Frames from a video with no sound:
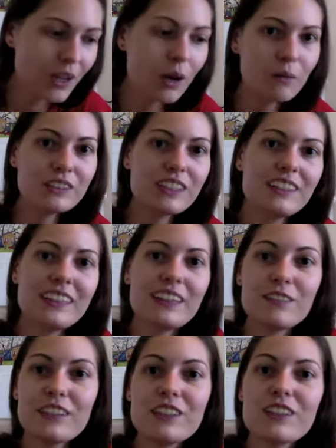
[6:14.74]
which I think
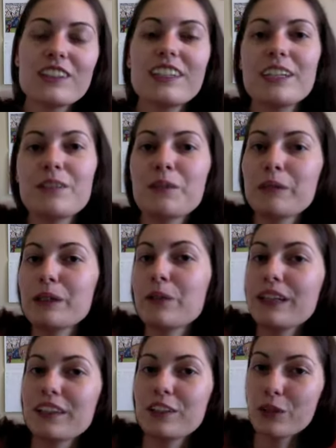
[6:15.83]
eventually he will
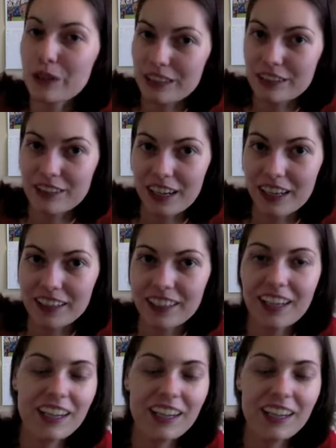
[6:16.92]
bequeath to his son,